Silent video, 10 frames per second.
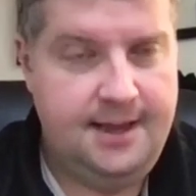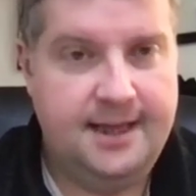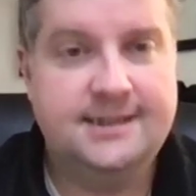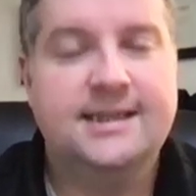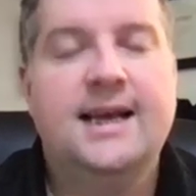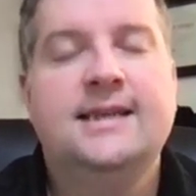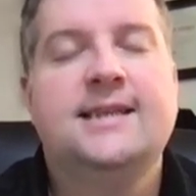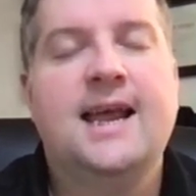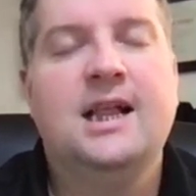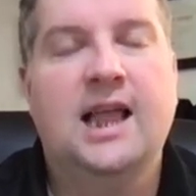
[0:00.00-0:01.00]
This is
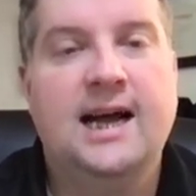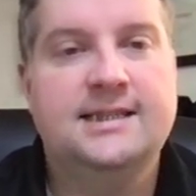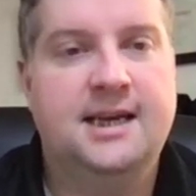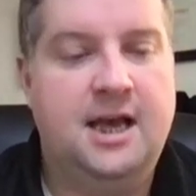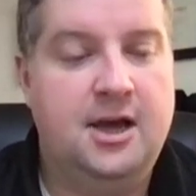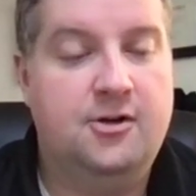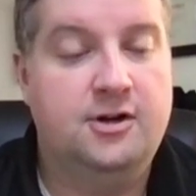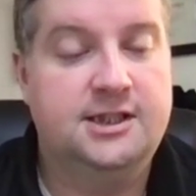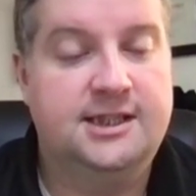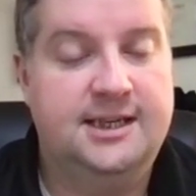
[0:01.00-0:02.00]
a classic
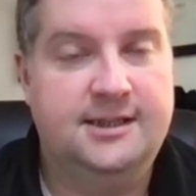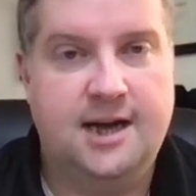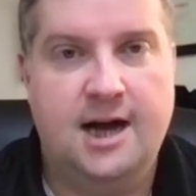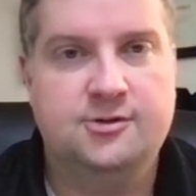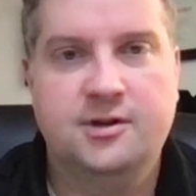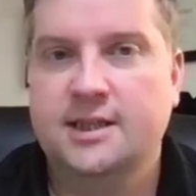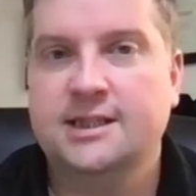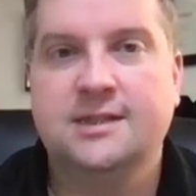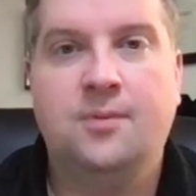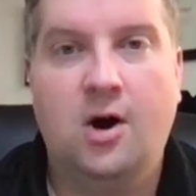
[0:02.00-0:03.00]
Christian doctrine.
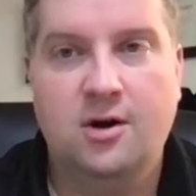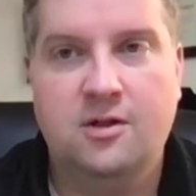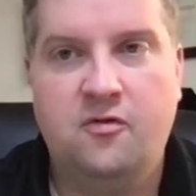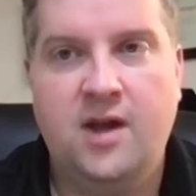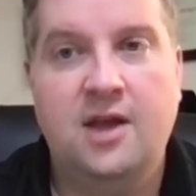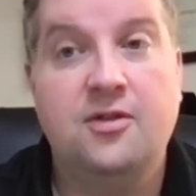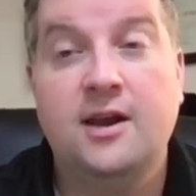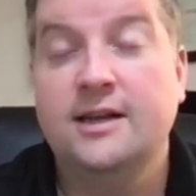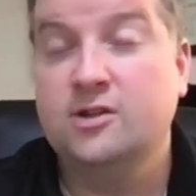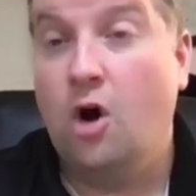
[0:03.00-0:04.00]
This is part of the faith.
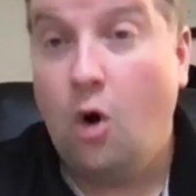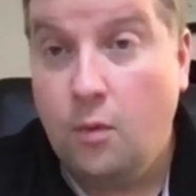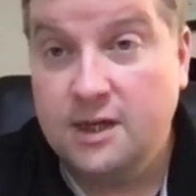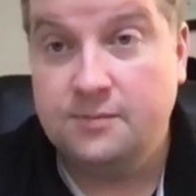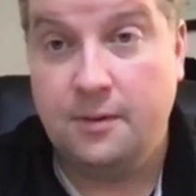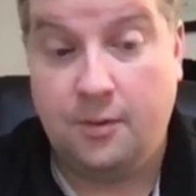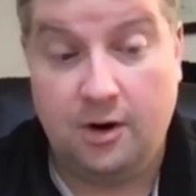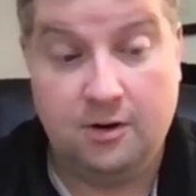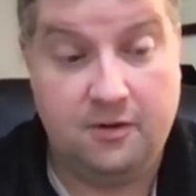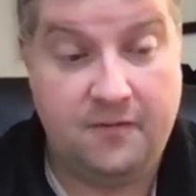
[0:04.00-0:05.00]
It has always been
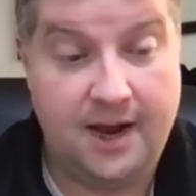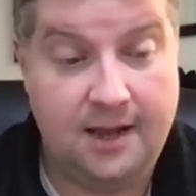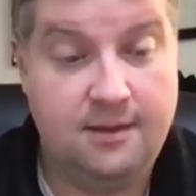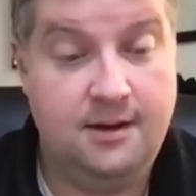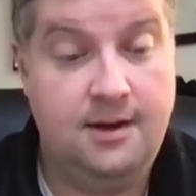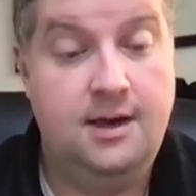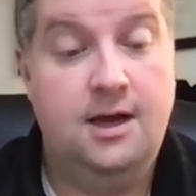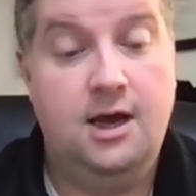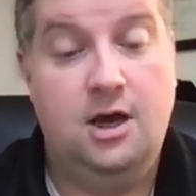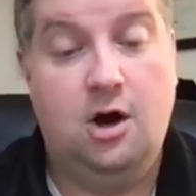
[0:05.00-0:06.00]
part of the faith
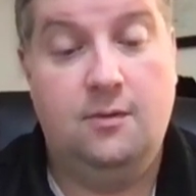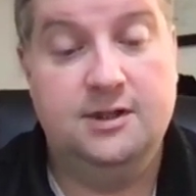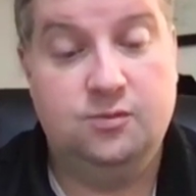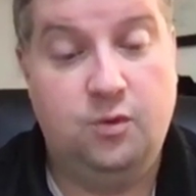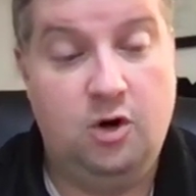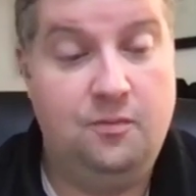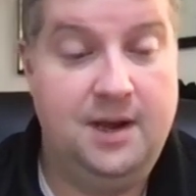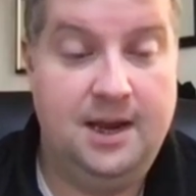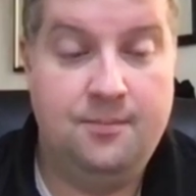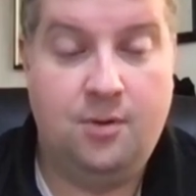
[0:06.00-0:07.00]
and always will
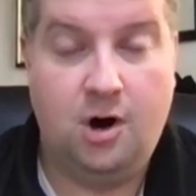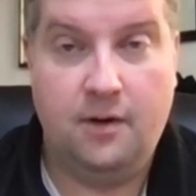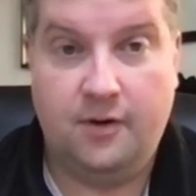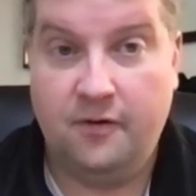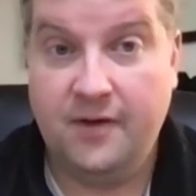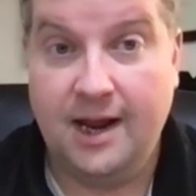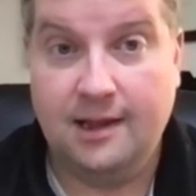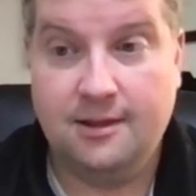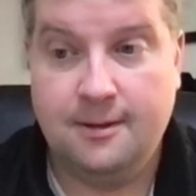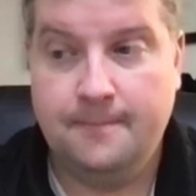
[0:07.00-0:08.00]
be part of our faith.
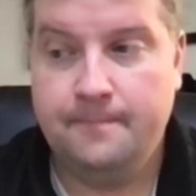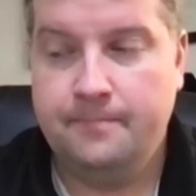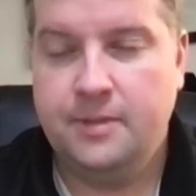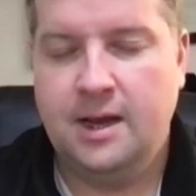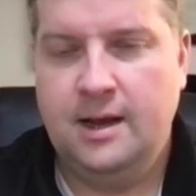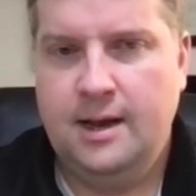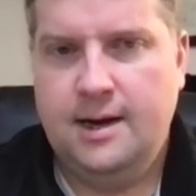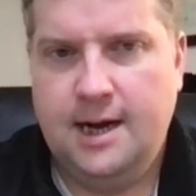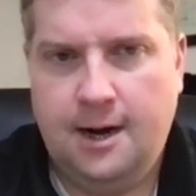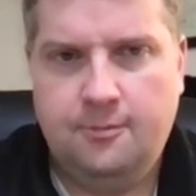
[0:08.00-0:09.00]

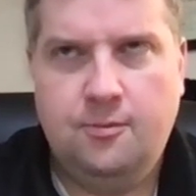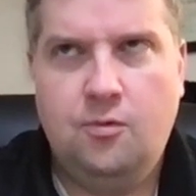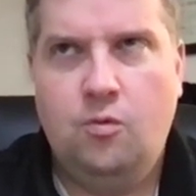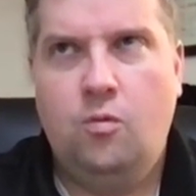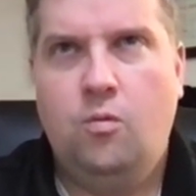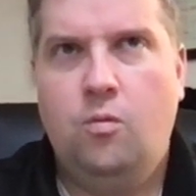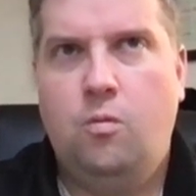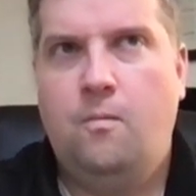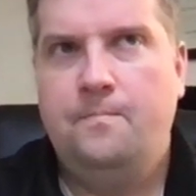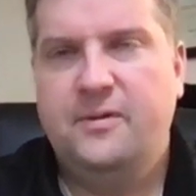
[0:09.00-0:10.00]
Now,
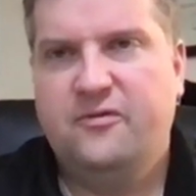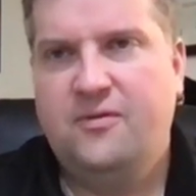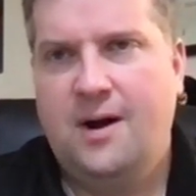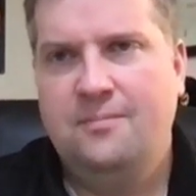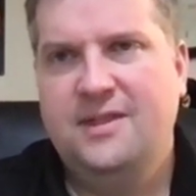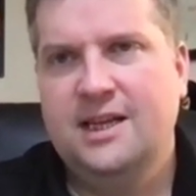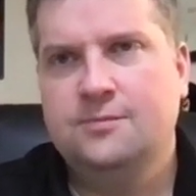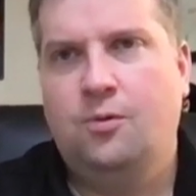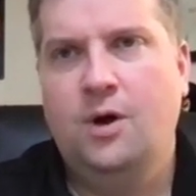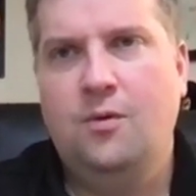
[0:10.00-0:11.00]
from this
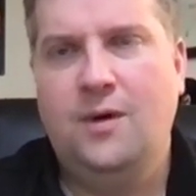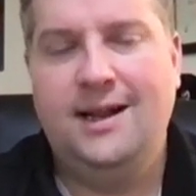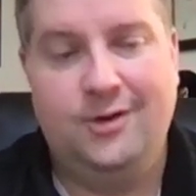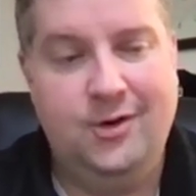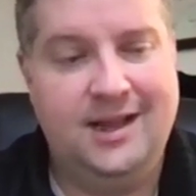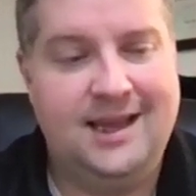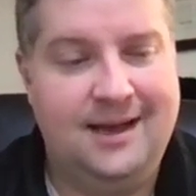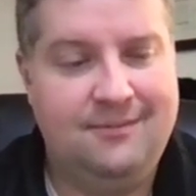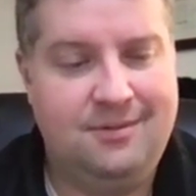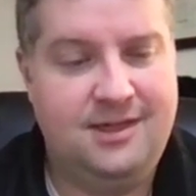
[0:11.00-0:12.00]
point, we do need
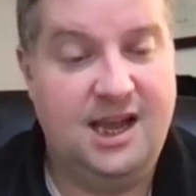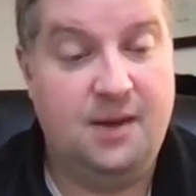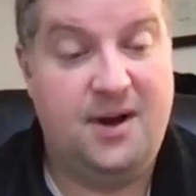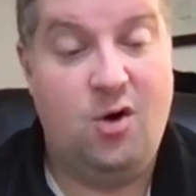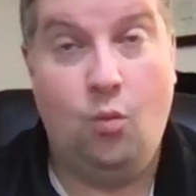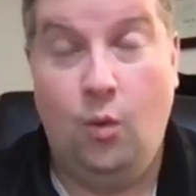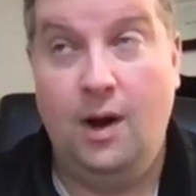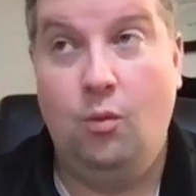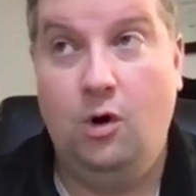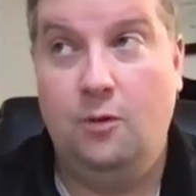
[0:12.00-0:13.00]
to think about
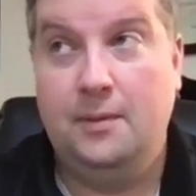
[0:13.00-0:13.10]
what will